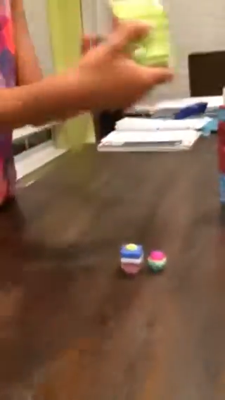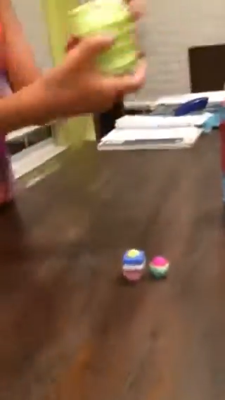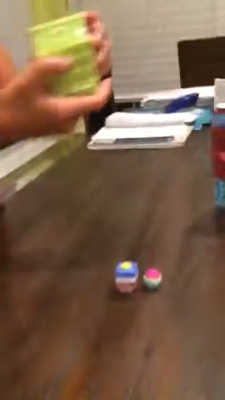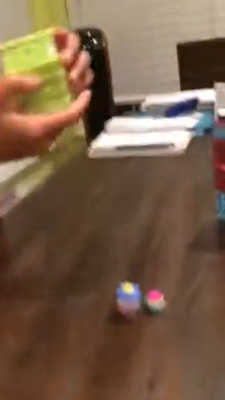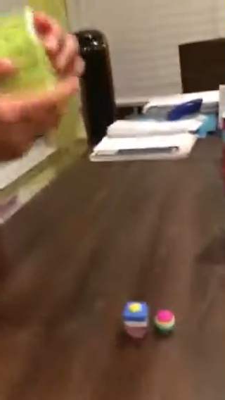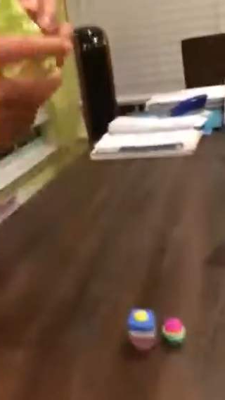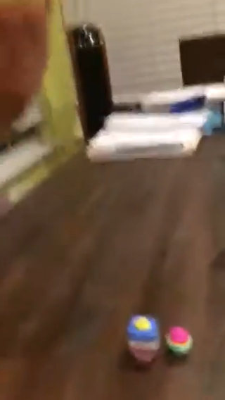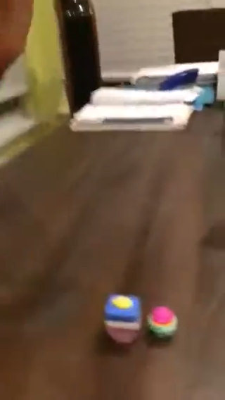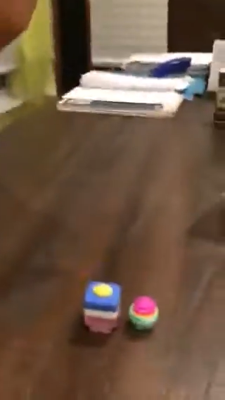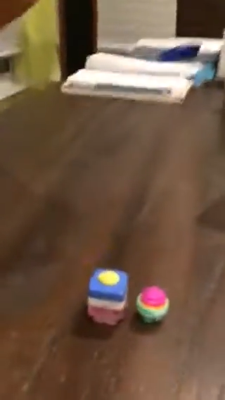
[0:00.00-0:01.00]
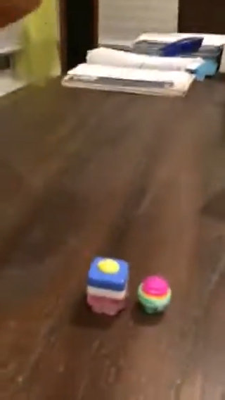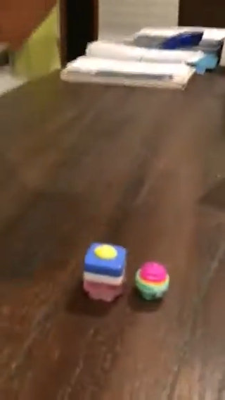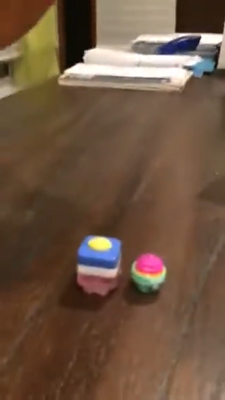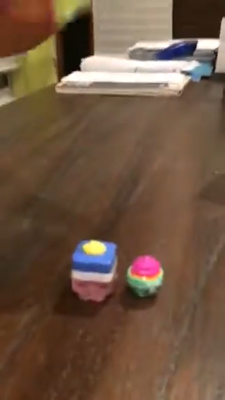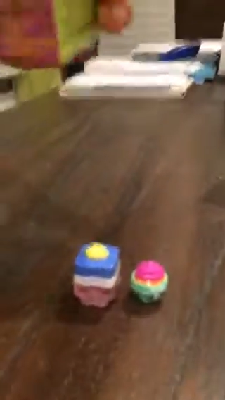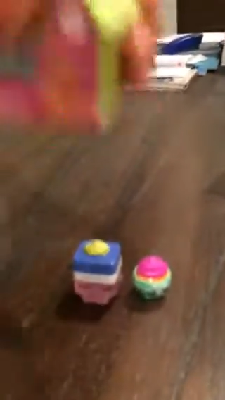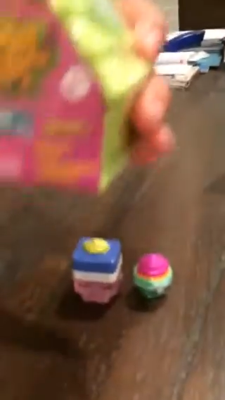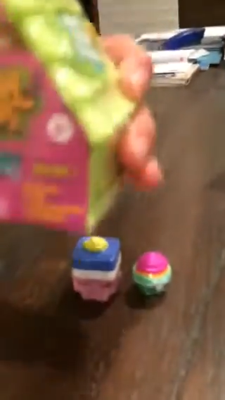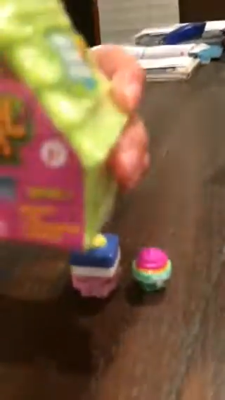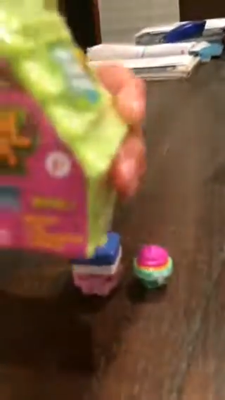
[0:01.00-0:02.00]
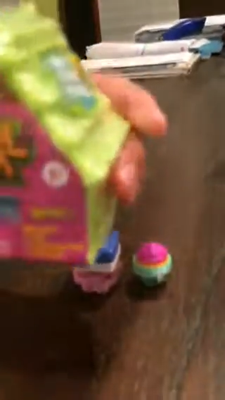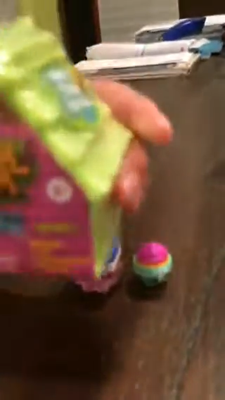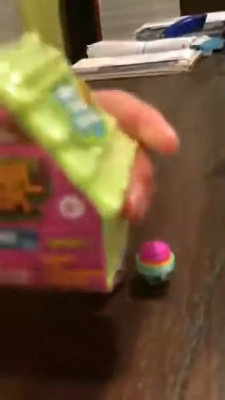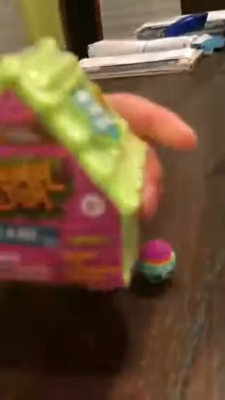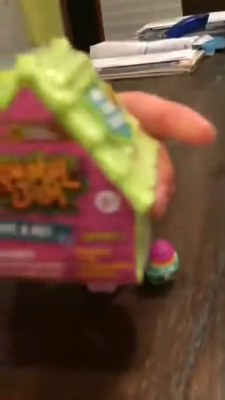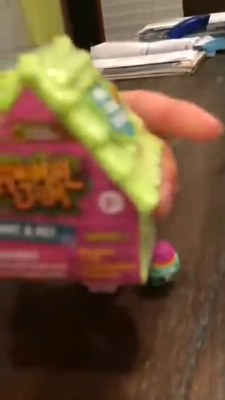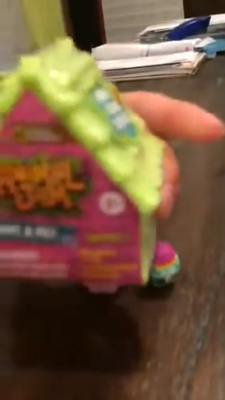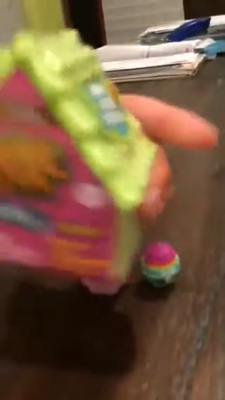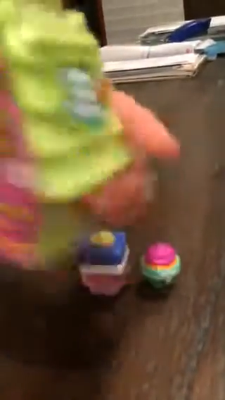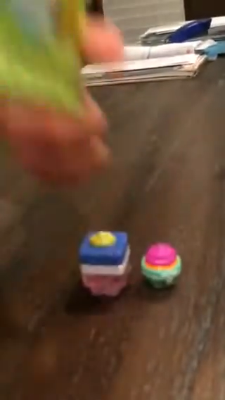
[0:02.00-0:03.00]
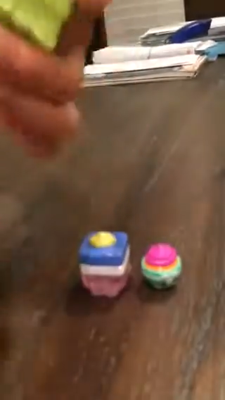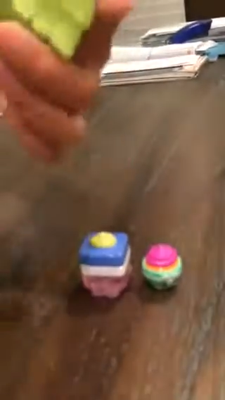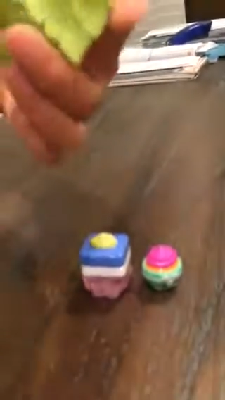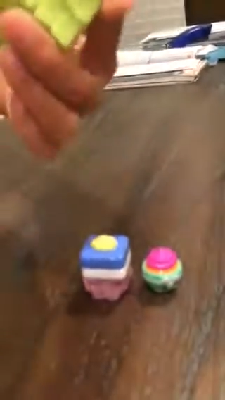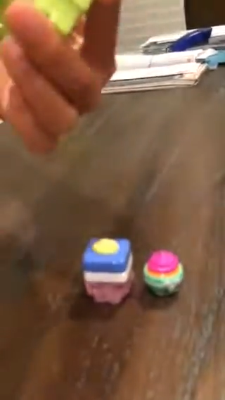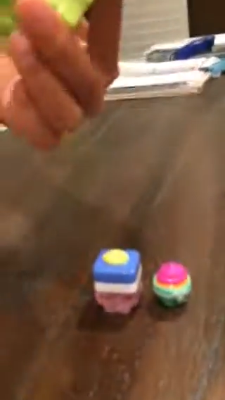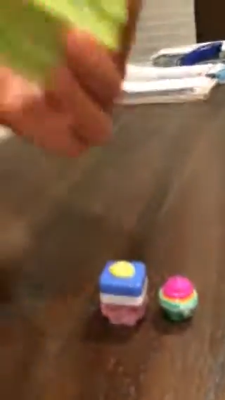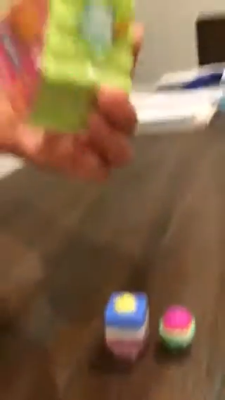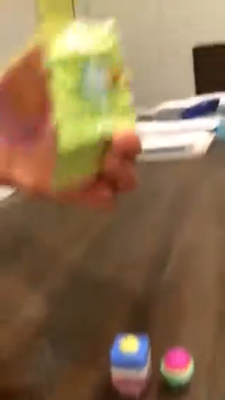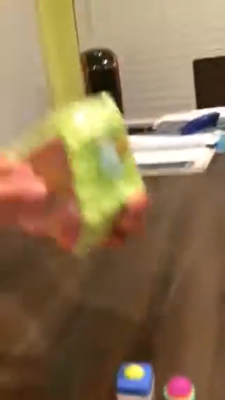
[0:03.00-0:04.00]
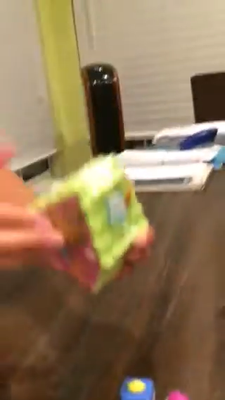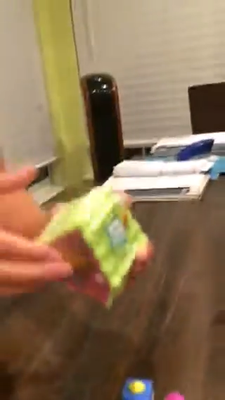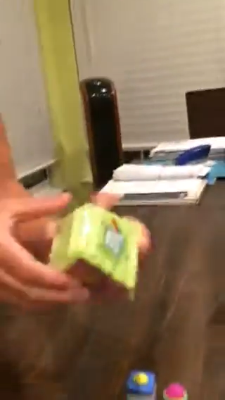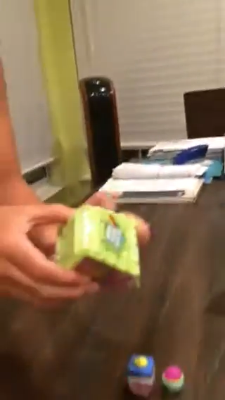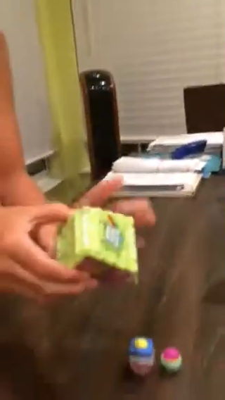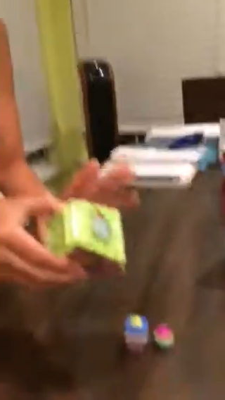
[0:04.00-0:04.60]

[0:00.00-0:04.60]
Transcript: (no speaker visible)